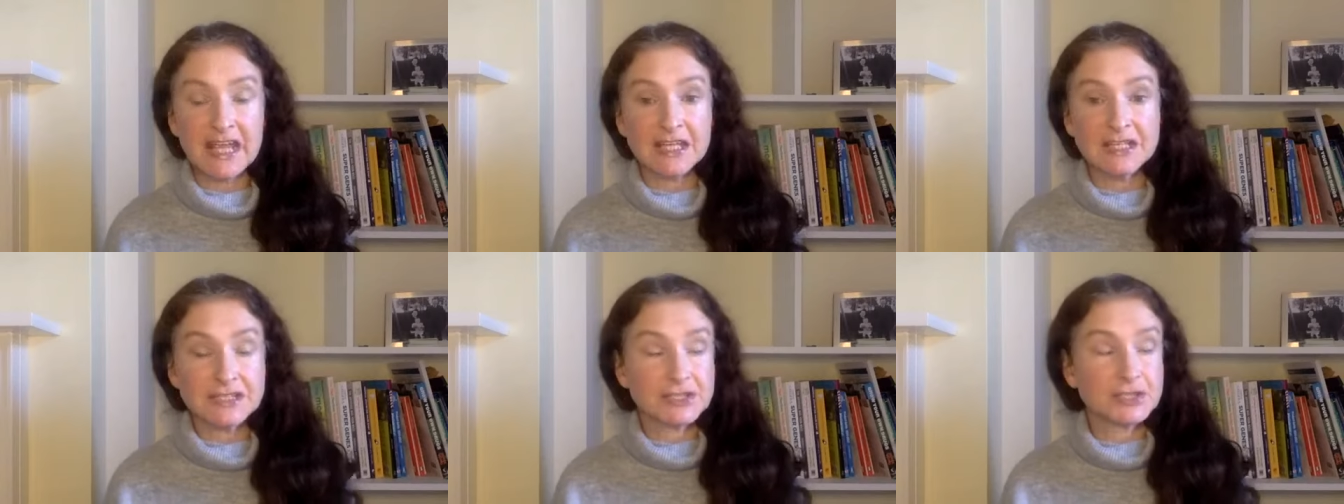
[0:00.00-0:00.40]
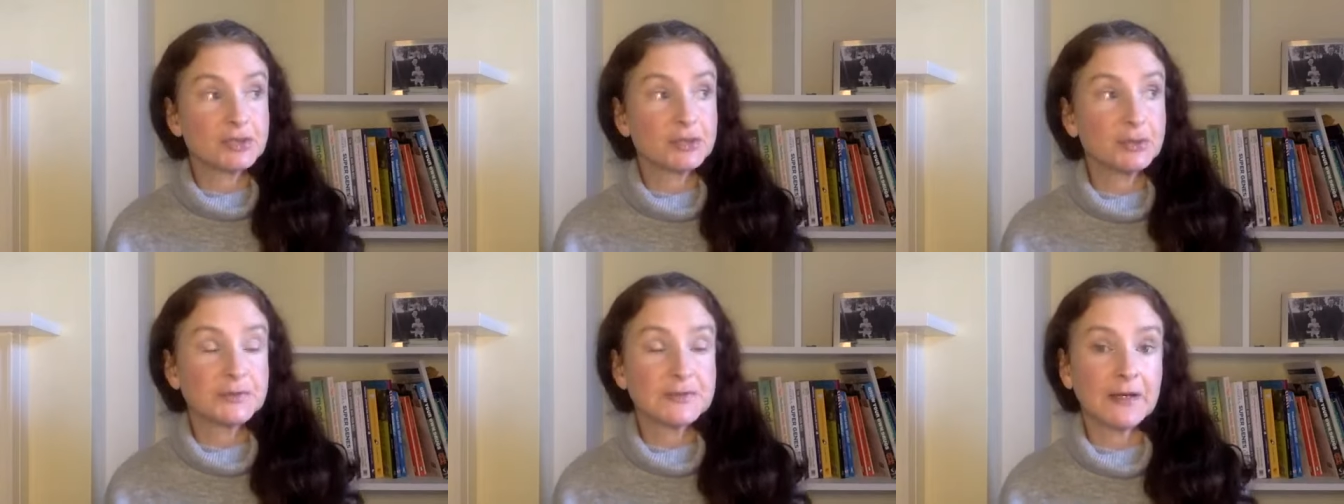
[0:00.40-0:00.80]
is
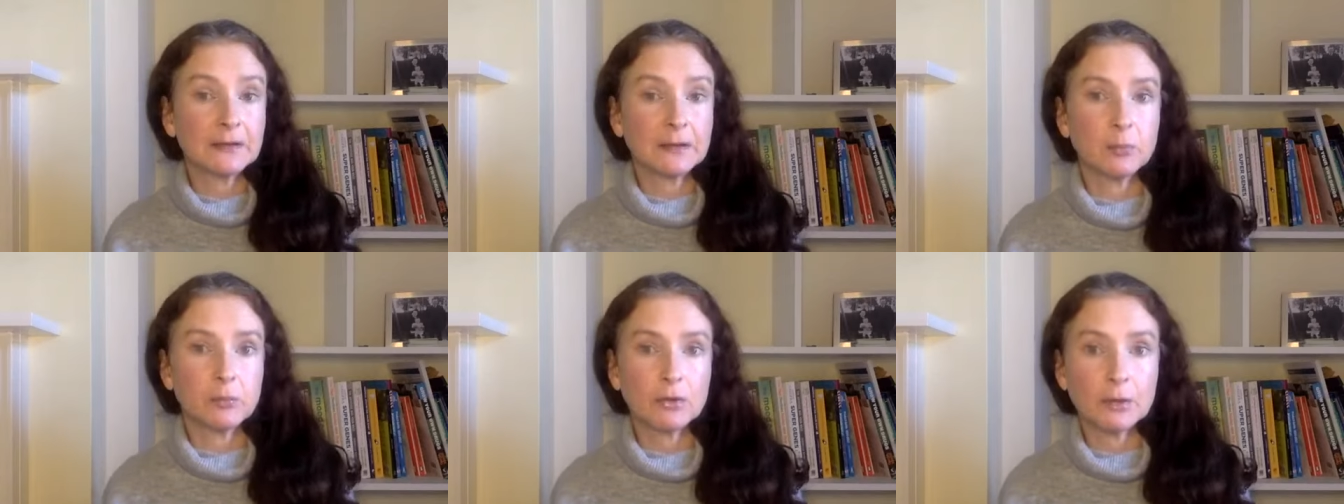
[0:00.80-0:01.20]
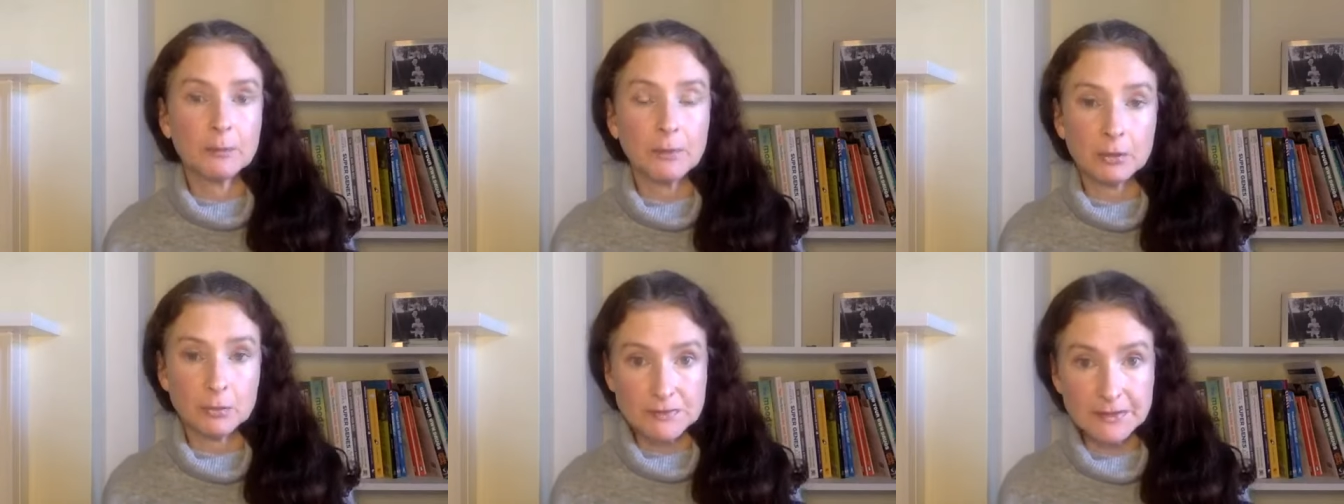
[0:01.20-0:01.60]
to take a
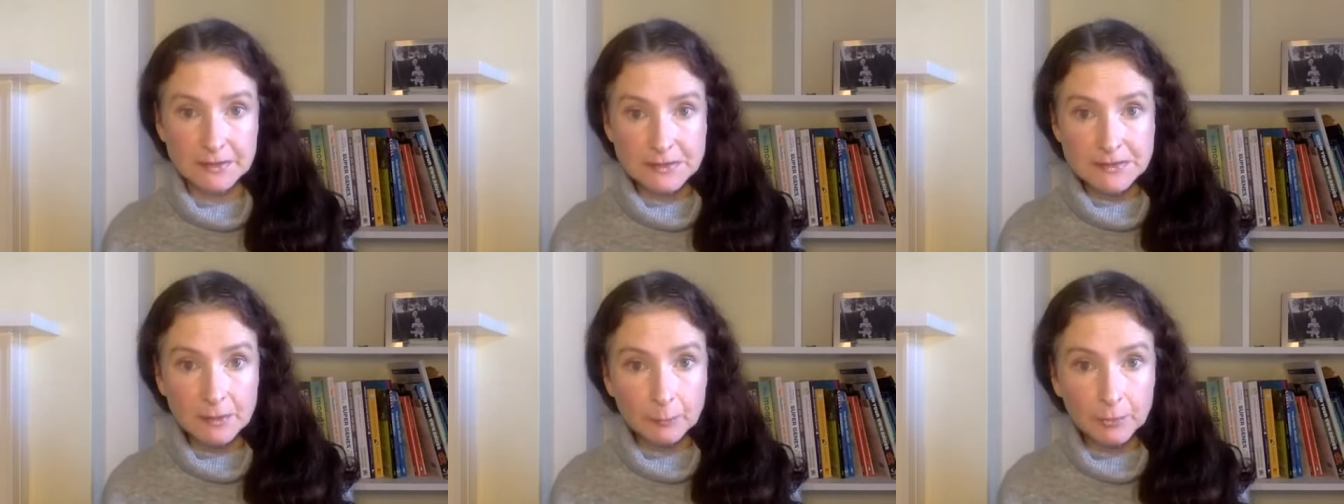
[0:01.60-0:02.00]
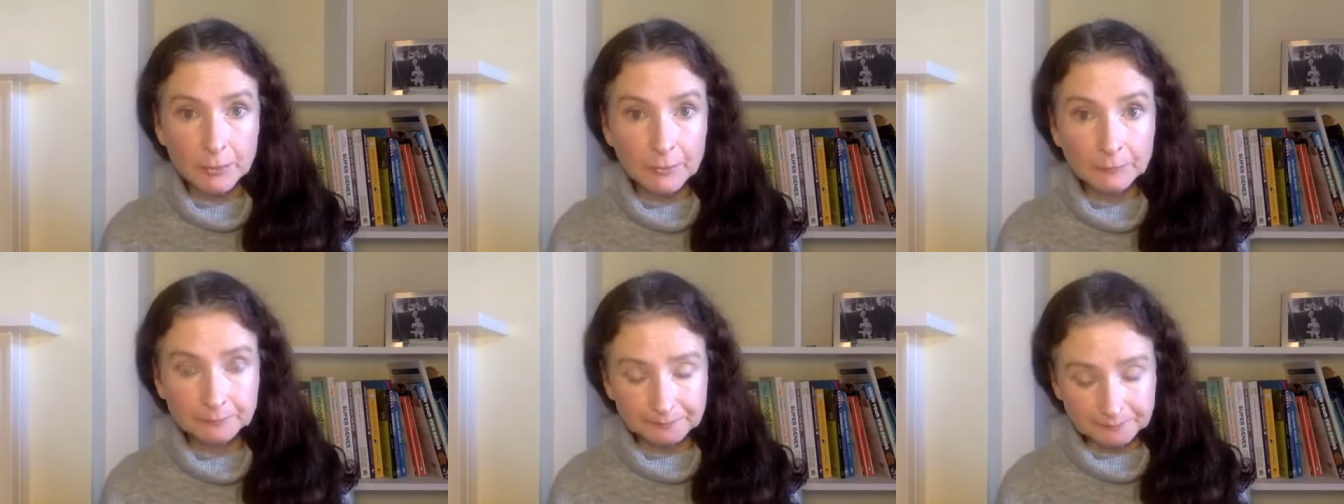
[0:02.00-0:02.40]
probiotic
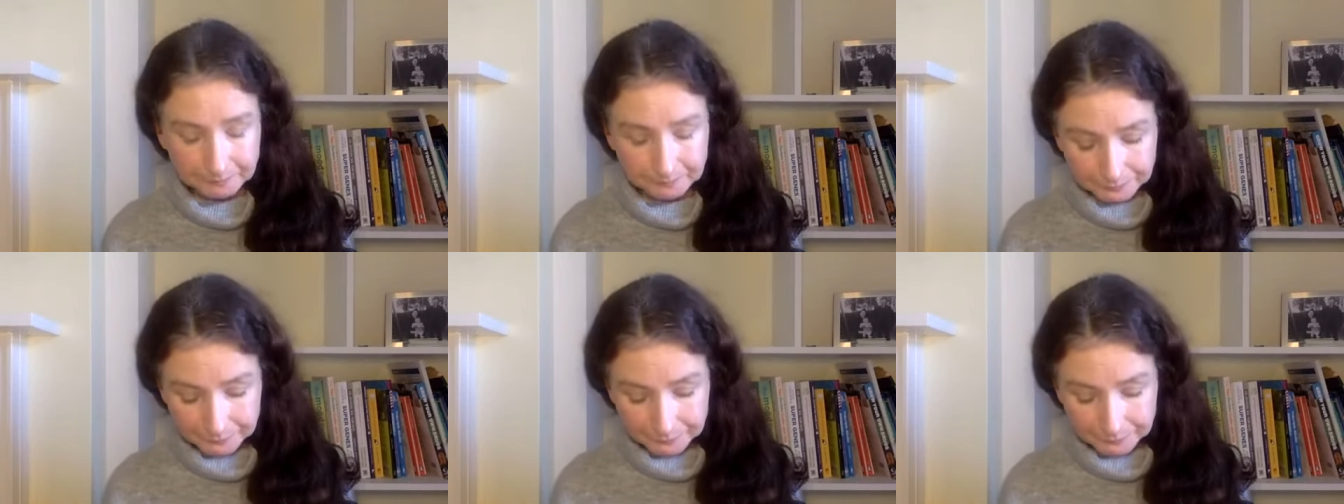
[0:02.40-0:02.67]
supplement.